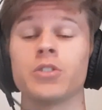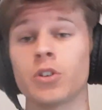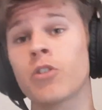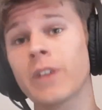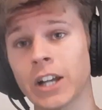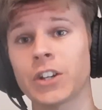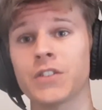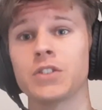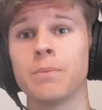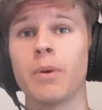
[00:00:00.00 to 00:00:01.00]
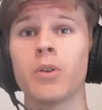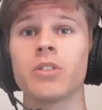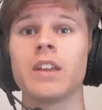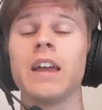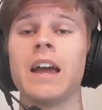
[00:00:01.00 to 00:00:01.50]
So congratulations to both.
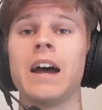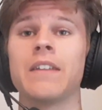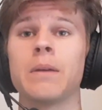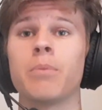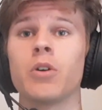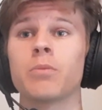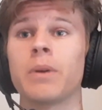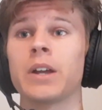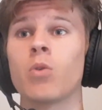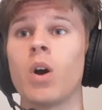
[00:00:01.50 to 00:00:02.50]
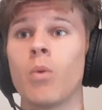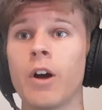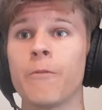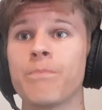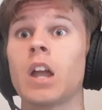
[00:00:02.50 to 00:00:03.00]
They both played quite well.